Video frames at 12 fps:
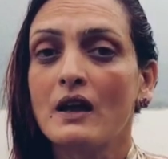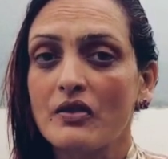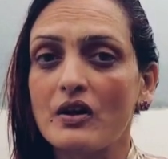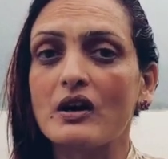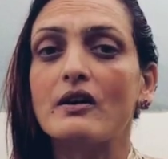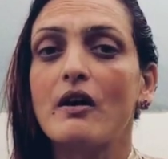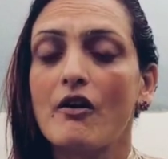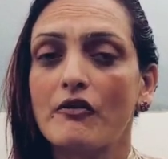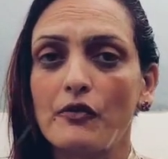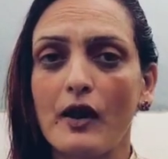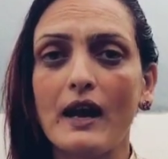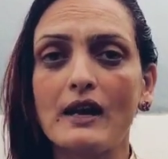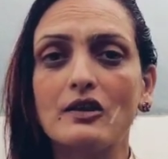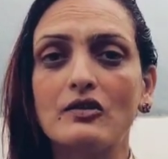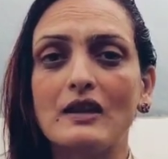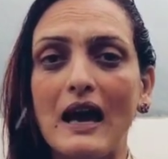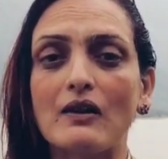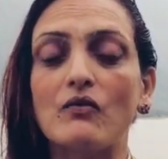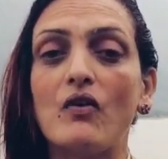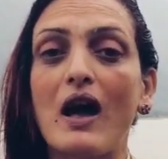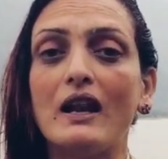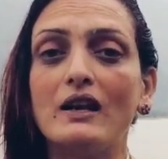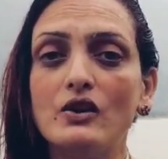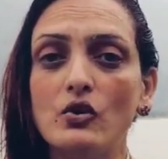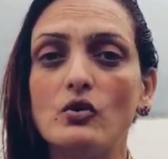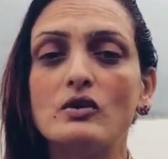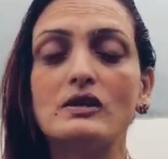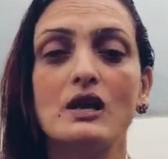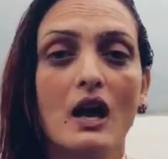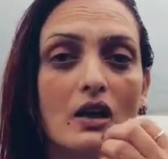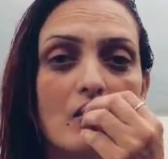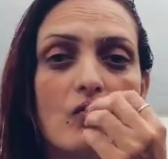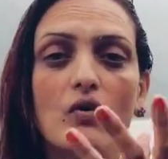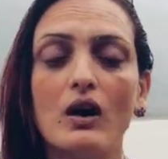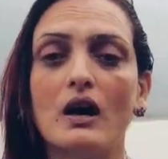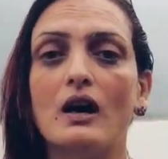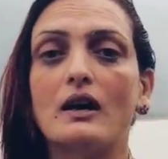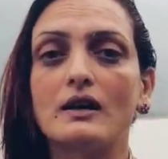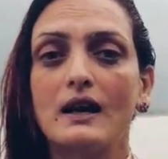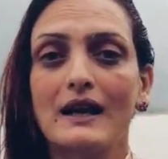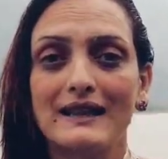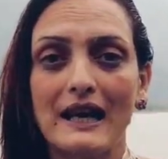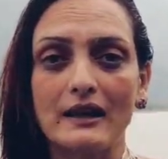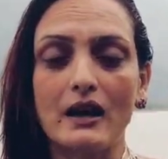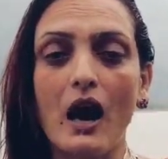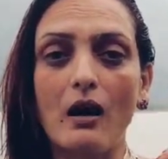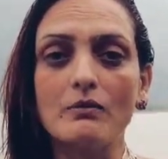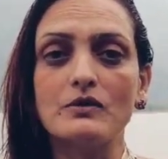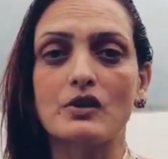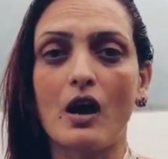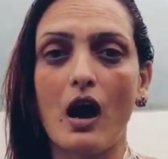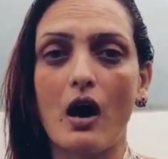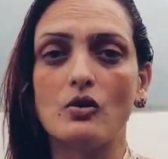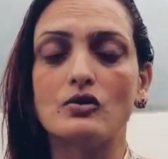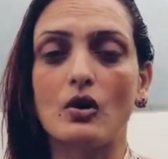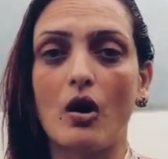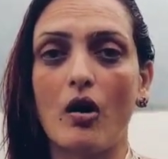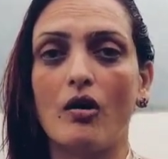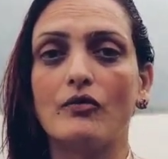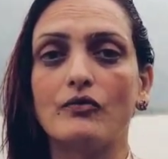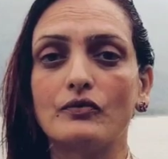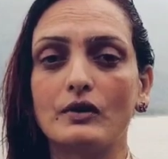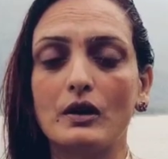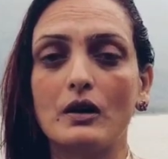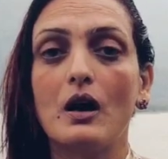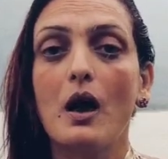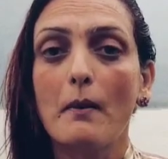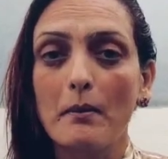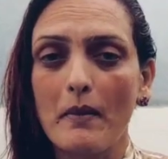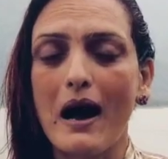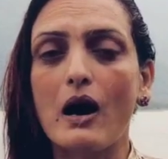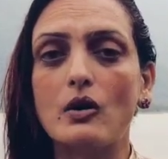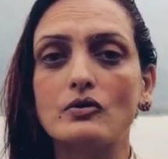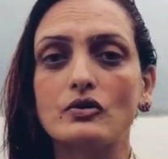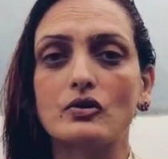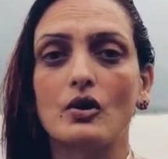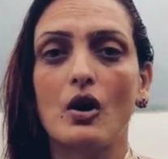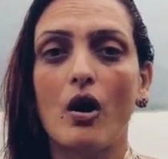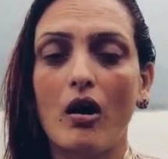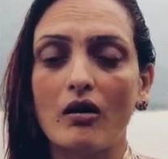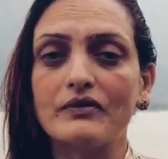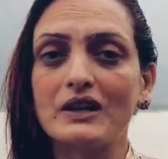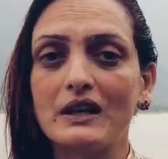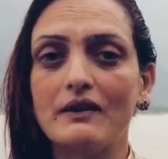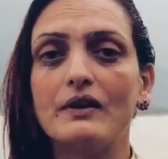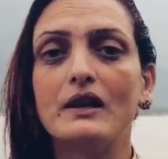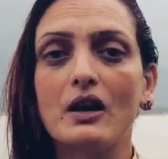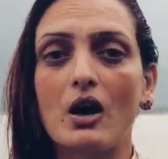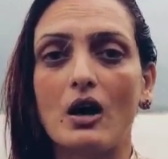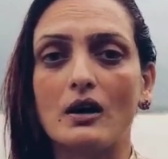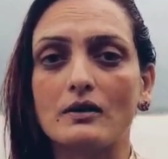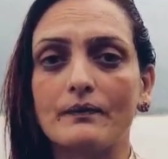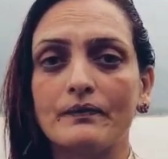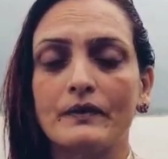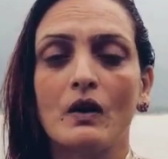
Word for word: the faith that values the word that comes out of the mouth of the living God.